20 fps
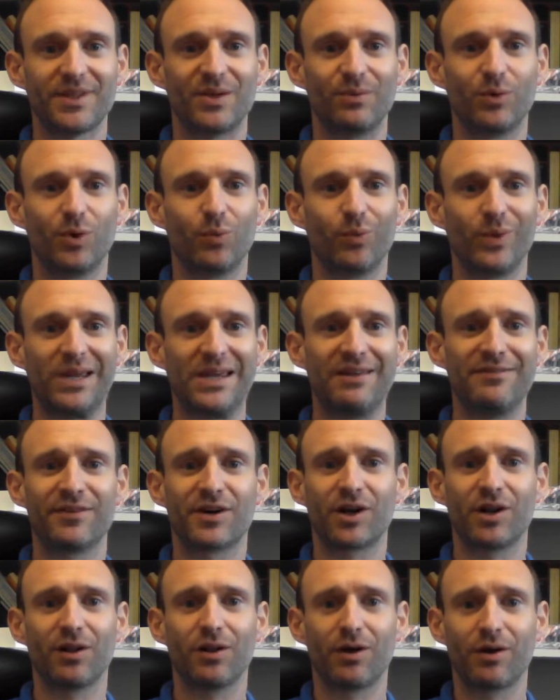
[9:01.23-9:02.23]
We'll weave a
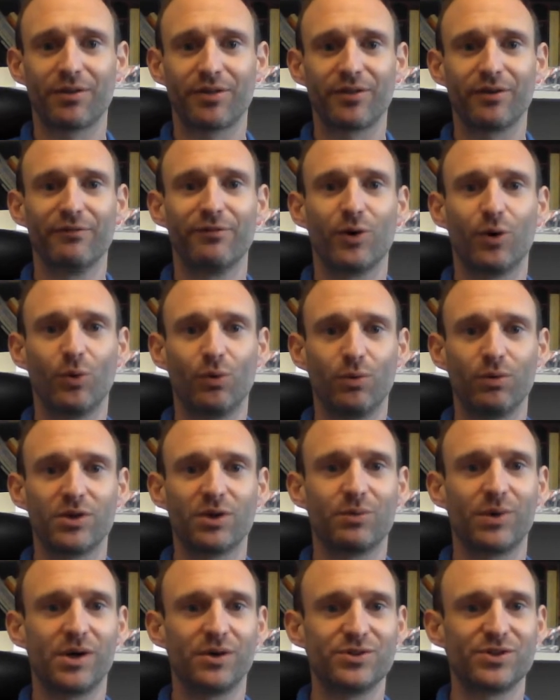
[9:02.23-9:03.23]
cloth of all the
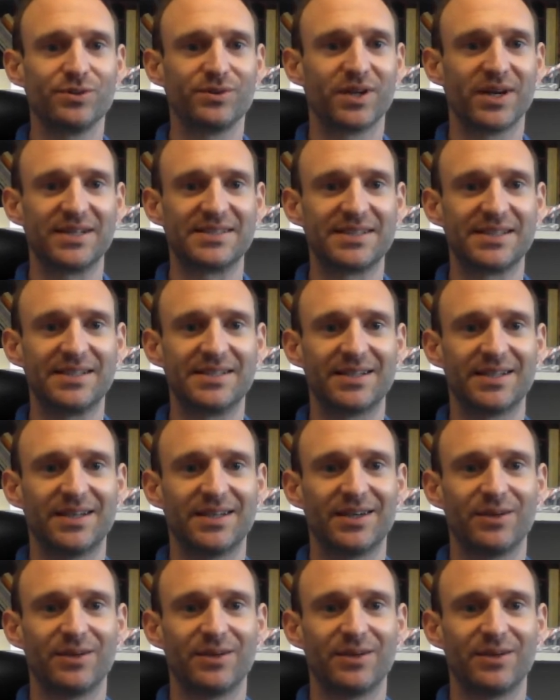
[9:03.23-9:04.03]
world united